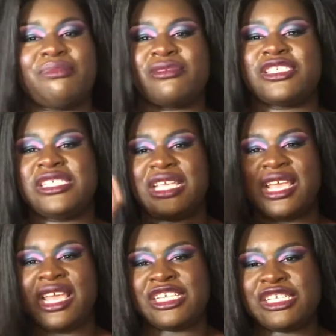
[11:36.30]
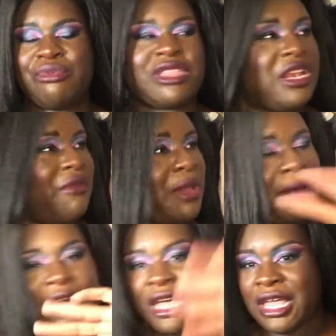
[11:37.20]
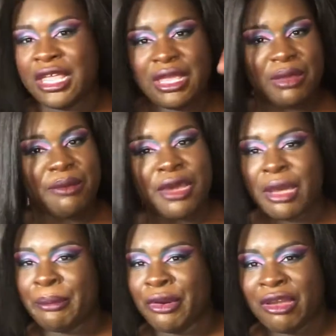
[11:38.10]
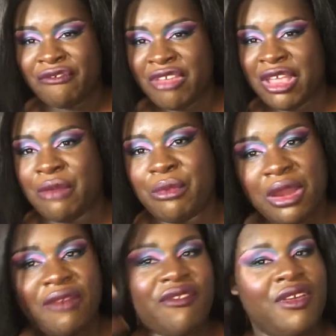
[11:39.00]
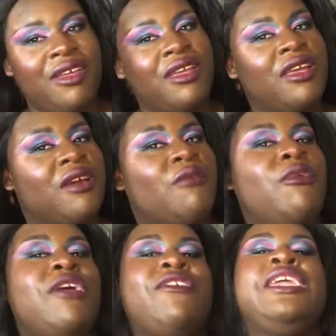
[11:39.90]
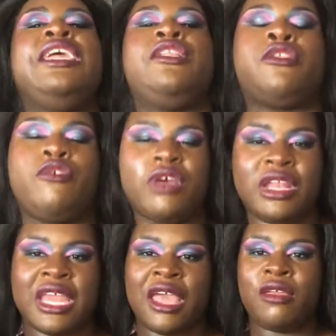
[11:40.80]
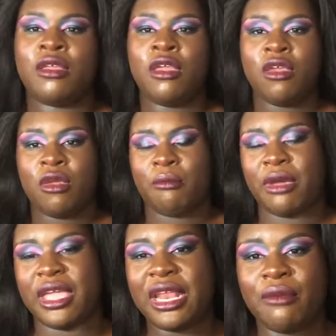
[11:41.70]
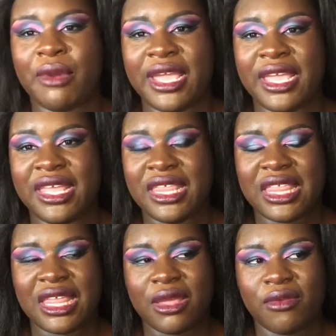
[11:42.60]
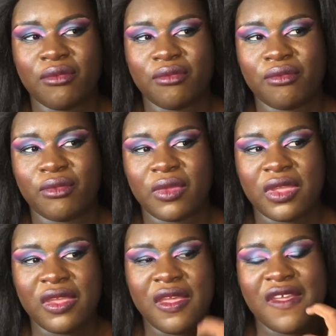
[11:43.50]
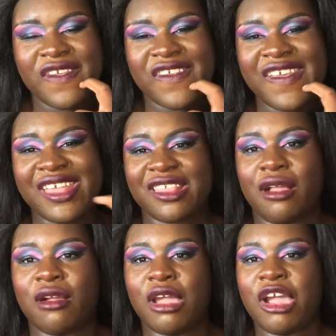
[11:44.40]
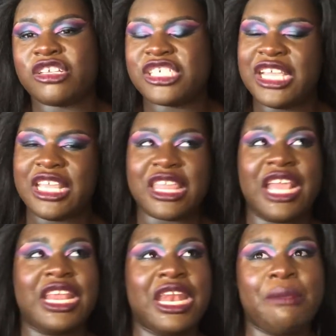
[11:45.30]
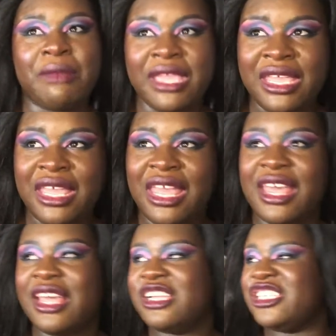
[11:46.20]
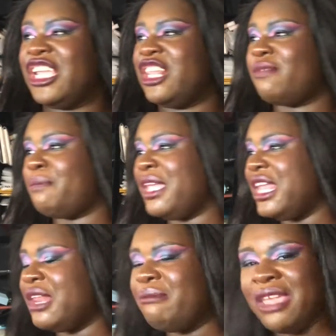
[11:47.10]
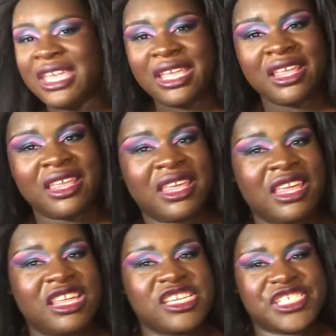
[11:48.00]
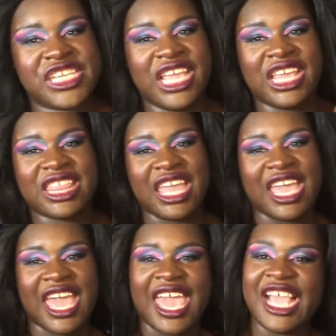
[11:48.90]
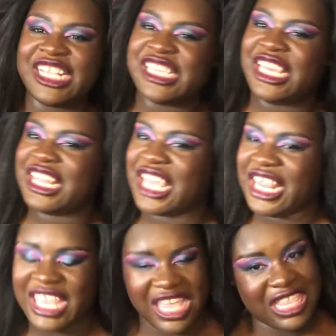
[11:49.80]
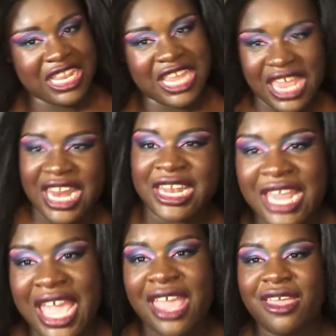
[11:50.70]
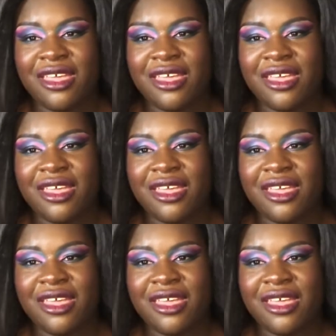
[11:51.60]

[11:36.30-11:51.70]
She and she was sitting over there with her with her boyfriend or whatever well he is to her now. But anyways, she girl, she ain't say nothing to me. She ain't speak to me. She ain't say hey. She ain't say this and that and that.